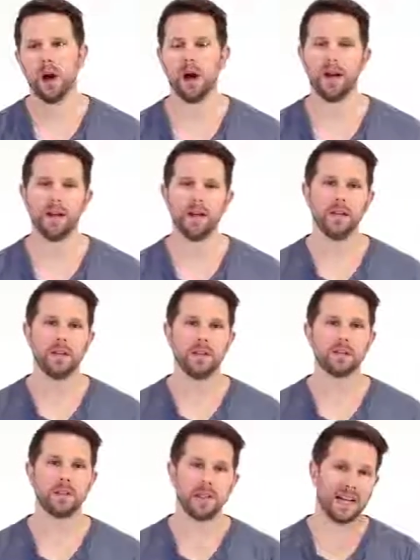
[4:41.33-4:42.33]
All right,
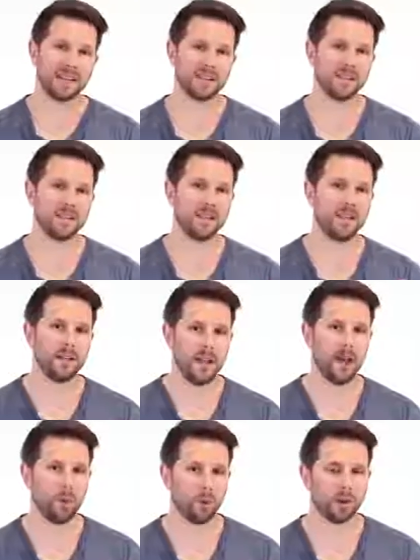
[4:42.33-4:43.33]
so that's the
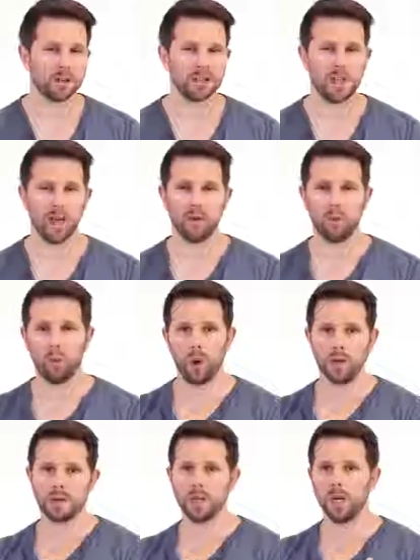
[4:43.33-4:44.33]
networks and
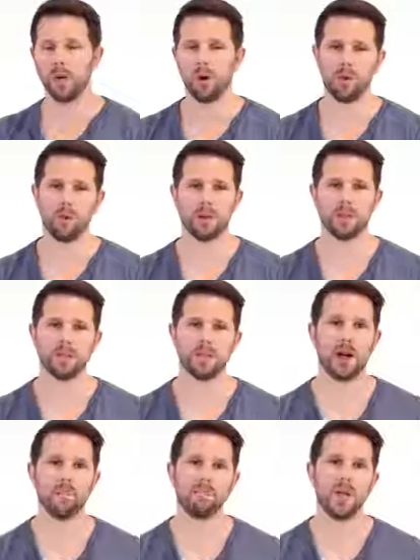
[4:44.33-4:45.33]
where to go and where to
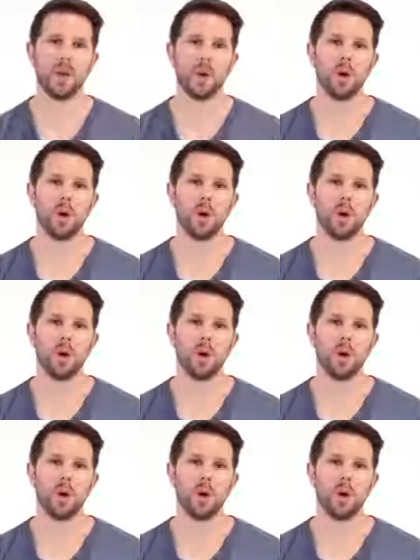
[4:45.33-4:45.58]
stop.